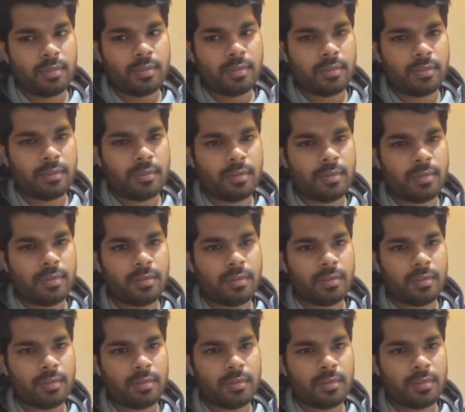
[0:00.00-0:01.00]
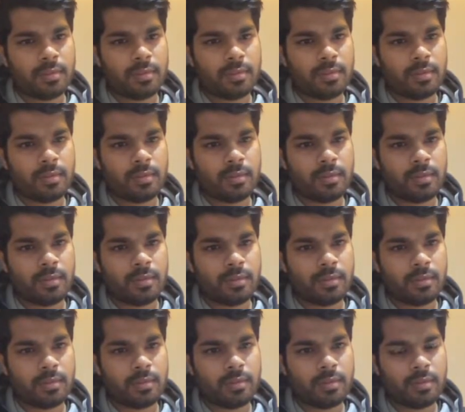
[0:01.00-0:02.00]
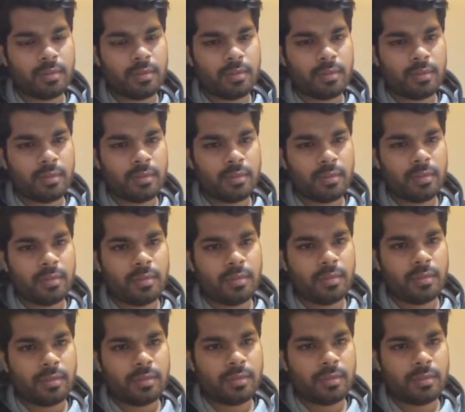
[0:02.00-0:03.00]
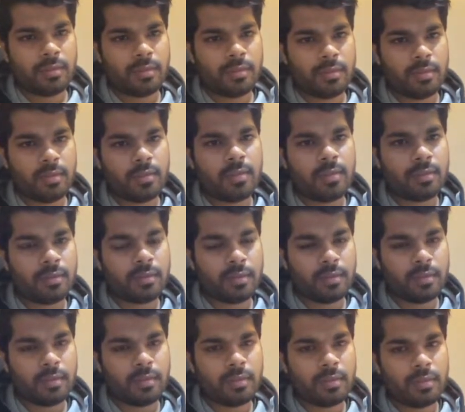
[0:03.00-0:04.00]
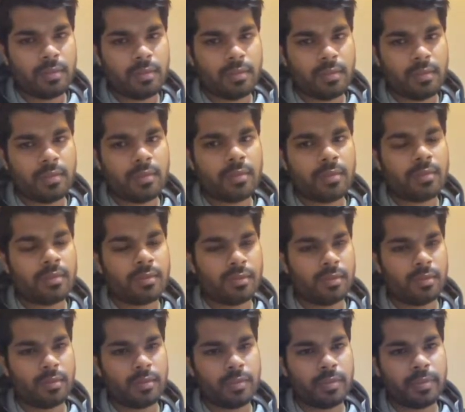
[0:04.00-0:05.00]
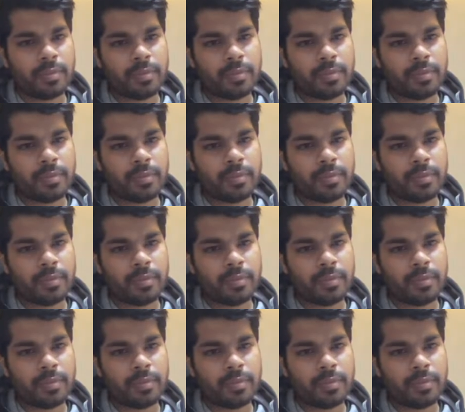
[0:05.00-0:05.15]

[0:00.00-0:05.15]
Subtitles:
The person shown says nothing.